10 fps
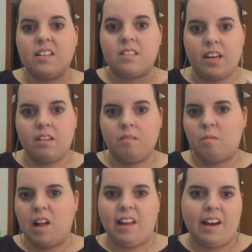it sit
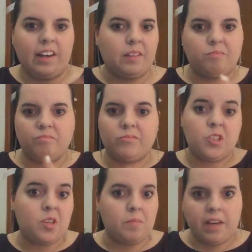while I
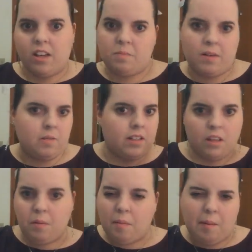do something else, brush my
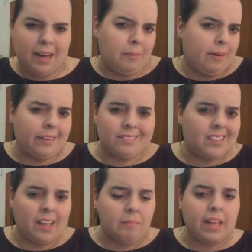teeth, put my makeup on,
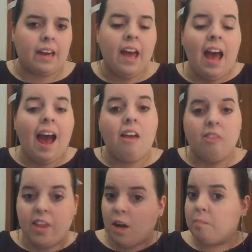something,
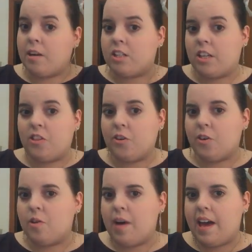and then I'll brush it
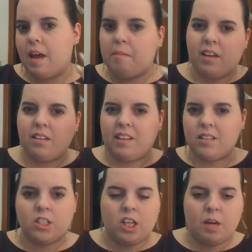through and I might like
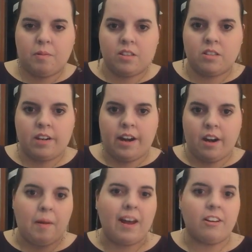touch it up with a
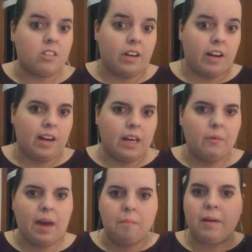straightener. My hair's straight
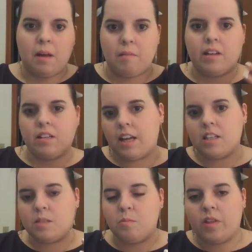anyway, but I might kind
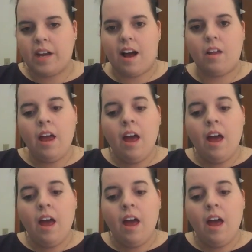of smooth it out.